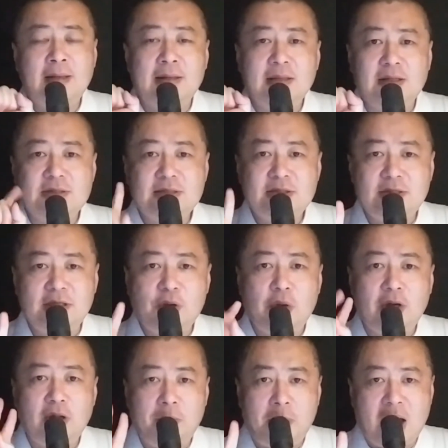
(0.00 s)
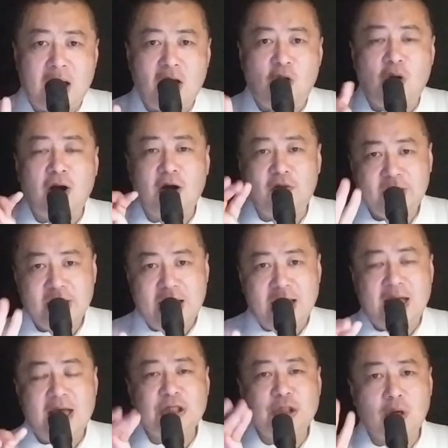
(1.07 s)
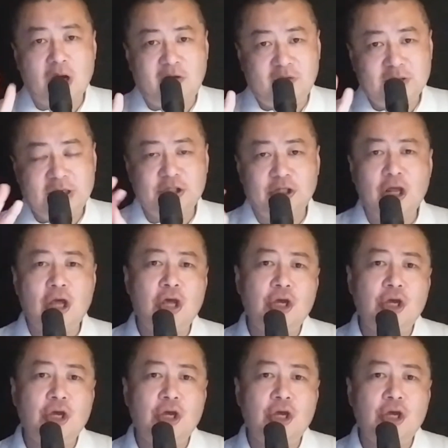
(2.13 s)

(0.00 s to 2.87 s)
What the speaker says: The secret power of casual conversation.